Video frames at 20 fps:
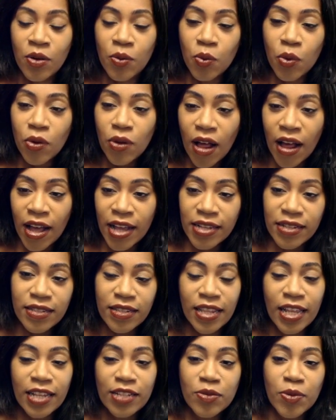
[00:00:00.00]
wall height,
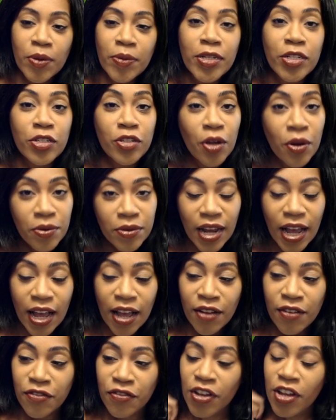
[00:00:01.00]
so that's why we don't
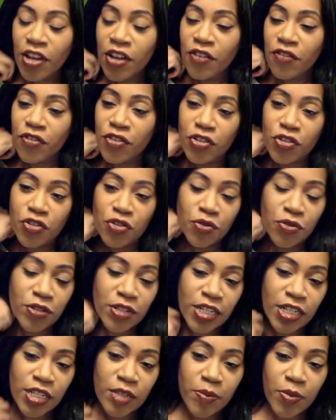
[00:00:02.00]
have for the
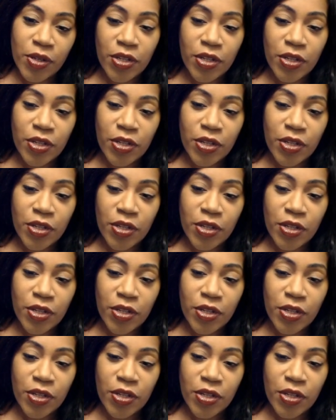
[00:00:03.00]
shortest,